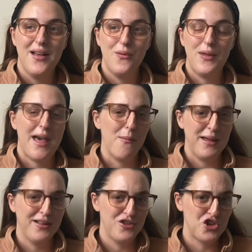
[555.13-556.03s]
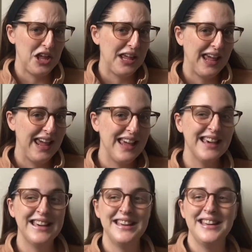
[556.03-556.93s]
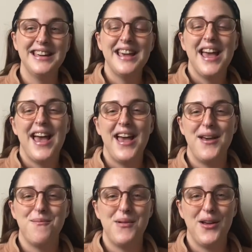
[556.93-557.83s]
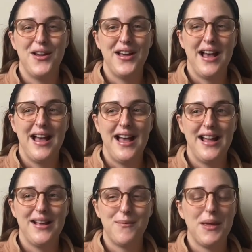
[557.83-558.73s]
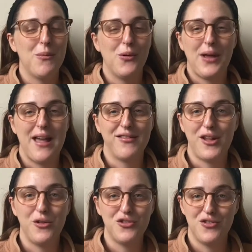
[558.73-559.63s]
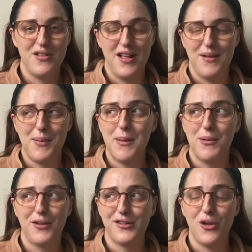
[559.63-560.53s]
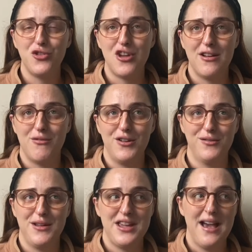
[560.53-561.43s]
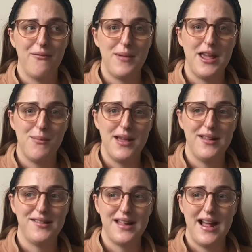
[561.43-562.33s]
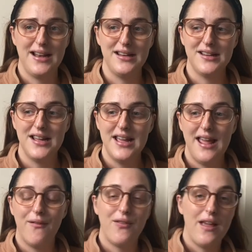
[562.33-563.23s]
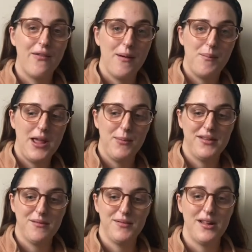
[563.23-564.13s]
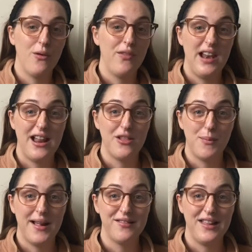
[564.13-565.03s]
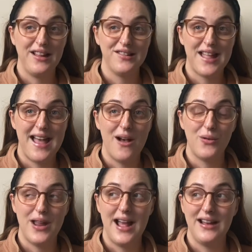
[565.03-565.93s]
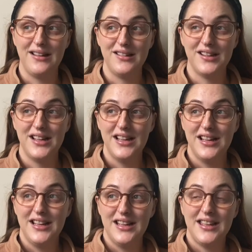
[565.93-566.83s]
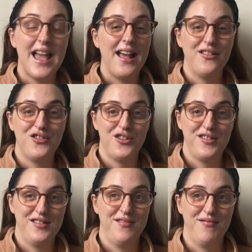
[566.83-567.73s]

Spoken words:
without being cheeky. But people are so generous when you have babies, and if they've had babies themselves, they like to pass things down, and yeah, it's just